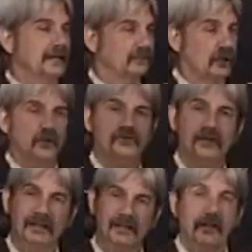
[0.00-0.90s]
exalt
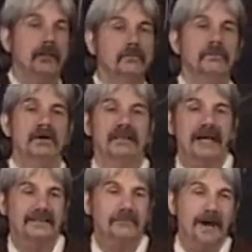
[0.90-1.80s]
you, and get, but
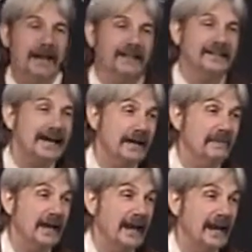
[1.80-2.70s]
at, by the
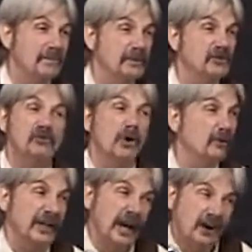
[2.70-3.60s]
time that happens, you
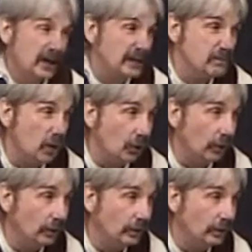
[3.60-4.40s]
won't care anymore.